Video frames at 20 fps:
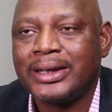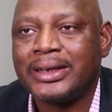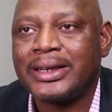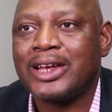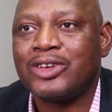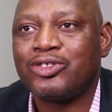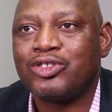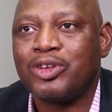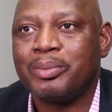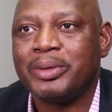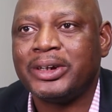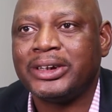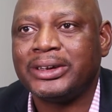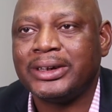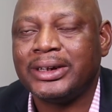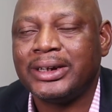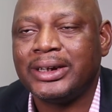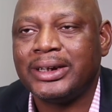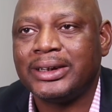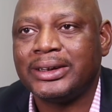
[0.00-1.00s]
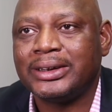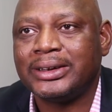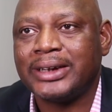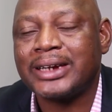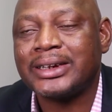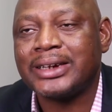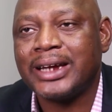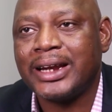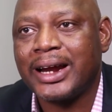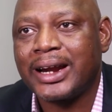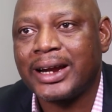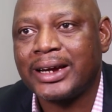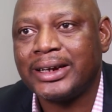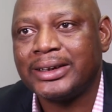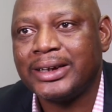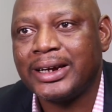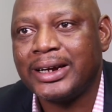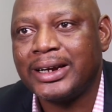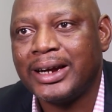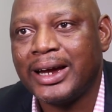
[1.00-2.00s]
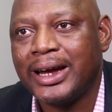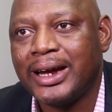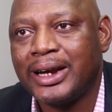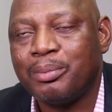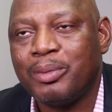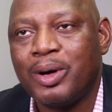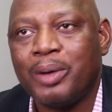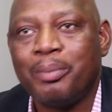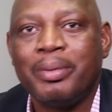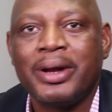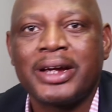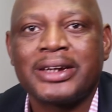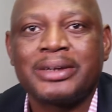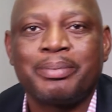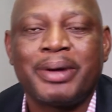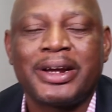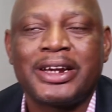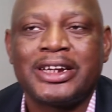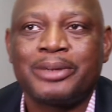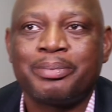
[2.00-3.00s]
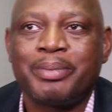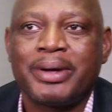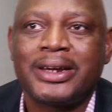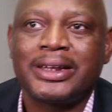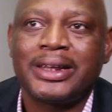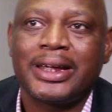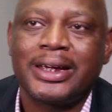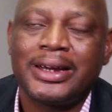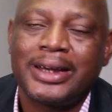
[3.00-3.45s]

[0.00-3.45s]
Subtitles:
transformation is accelerated and more blacks participate in the